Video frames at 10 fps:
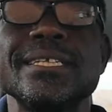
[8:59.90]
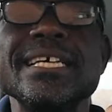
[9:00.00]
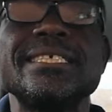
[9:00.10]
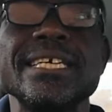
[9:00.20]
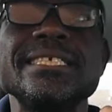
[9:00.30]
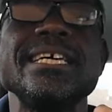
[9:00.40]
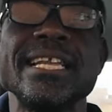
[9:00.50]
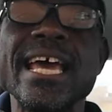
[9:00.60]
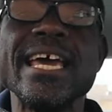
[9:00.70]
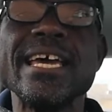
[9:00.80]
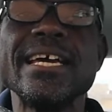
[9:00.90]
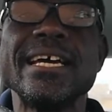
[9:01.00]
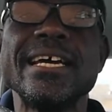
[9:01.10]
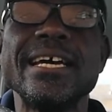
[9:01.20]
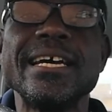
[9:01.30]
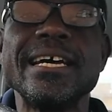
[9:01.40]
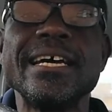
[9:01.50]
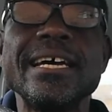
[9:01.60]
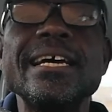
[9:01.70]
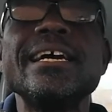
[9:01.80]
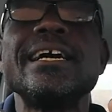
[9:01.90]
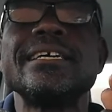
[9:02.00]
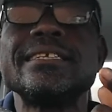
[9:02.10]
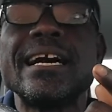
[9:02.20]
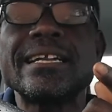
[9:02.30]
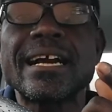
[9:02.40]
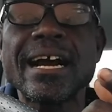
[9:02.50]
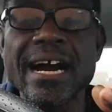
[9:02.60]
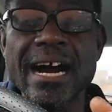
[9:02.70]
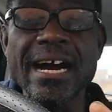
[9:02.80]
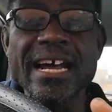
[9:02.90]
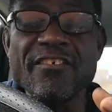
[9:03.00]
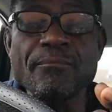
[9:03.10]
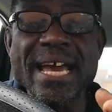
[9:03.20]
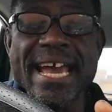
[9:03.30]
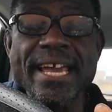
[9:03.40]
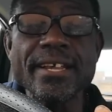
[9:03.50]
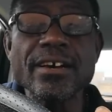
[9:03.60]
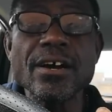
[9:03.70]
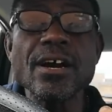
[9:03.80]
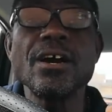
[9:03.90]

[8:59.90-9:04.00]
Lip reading: This is the day that God have made